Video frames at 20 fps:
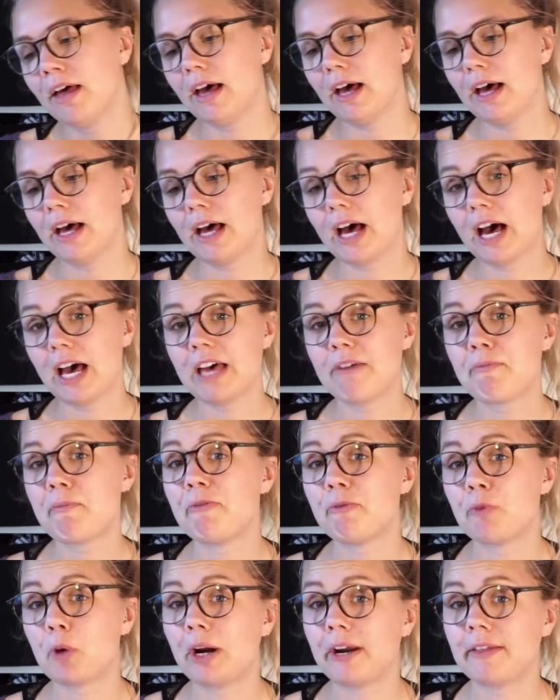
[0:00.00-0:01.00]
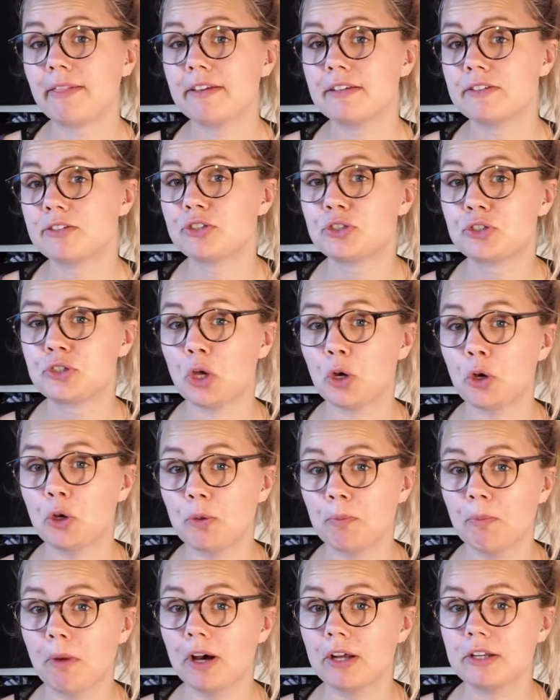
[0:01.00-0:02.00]
I have been wearing this
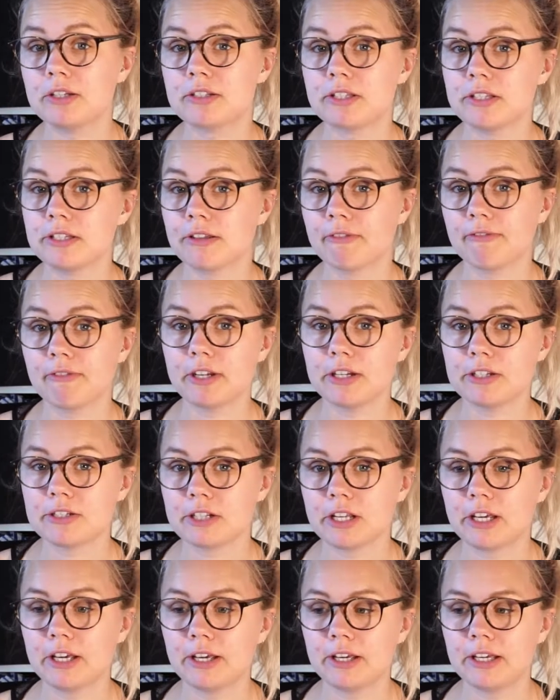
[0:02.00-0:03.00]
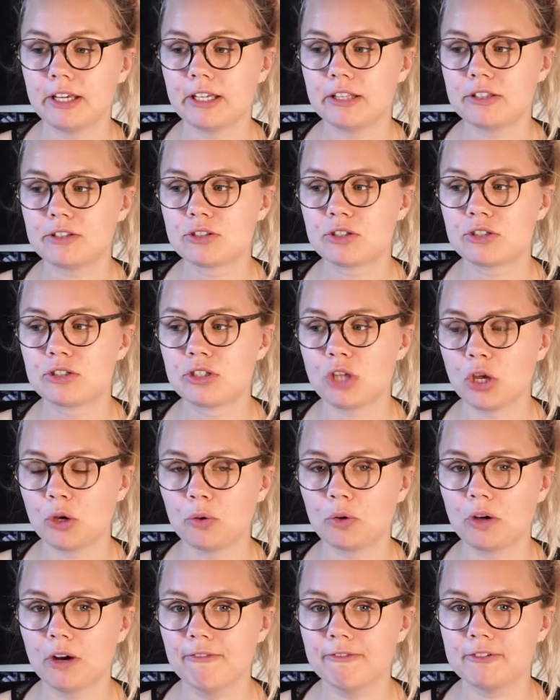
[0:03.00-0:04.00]
so much since I finished it. It's
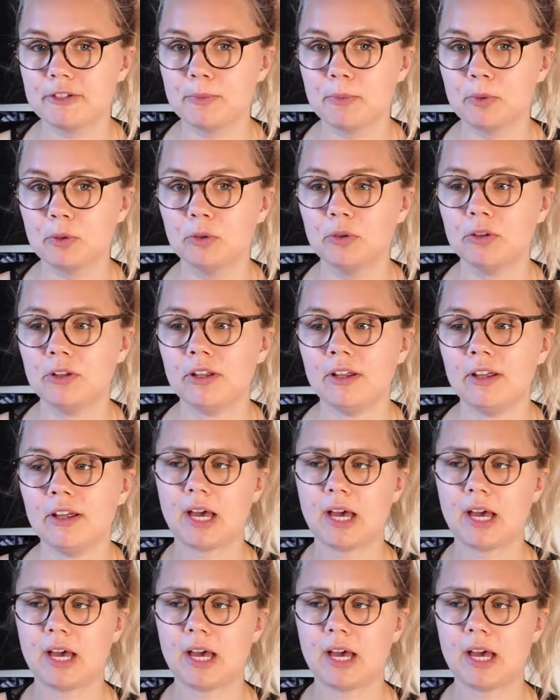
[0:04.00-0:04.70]
so comfortable.